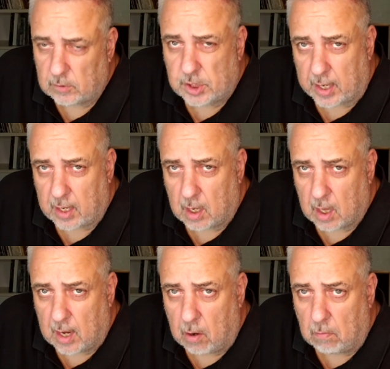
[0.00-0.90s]
check it
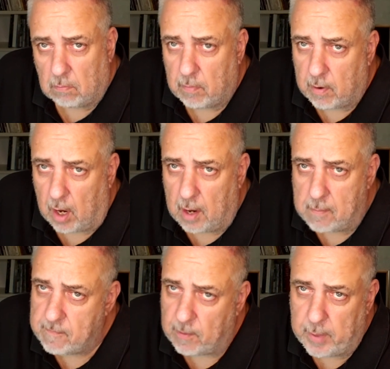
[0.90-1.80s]
all out.
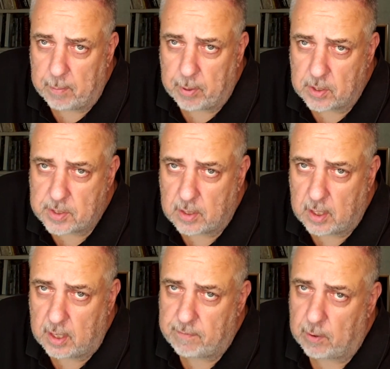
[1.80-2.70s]
Um, for me
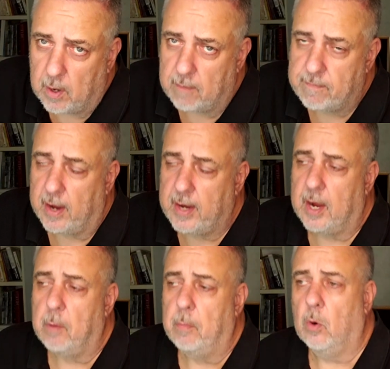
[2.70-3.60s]
personally, if you want to find
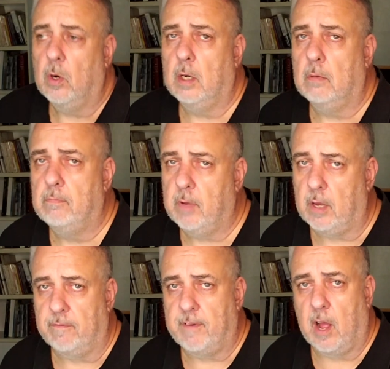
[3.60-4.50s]
out more,
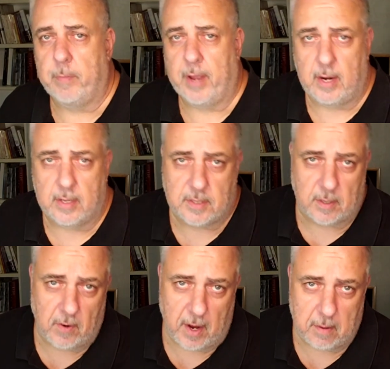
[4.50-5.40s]
you can follow me on
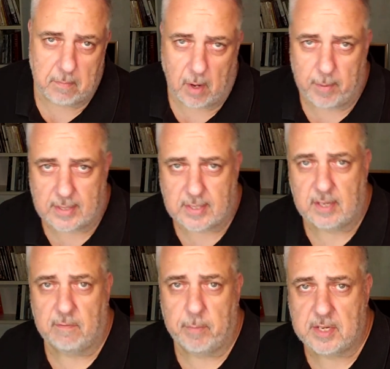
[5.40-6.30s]
Instagram. I'm at
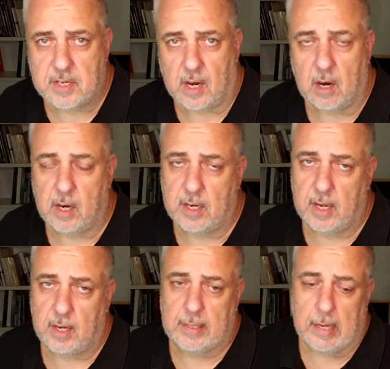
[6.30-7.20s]
Steven Baczek
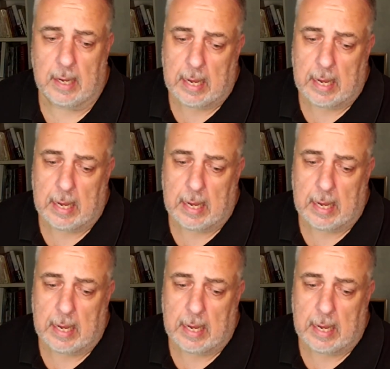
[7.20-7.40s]
Architect.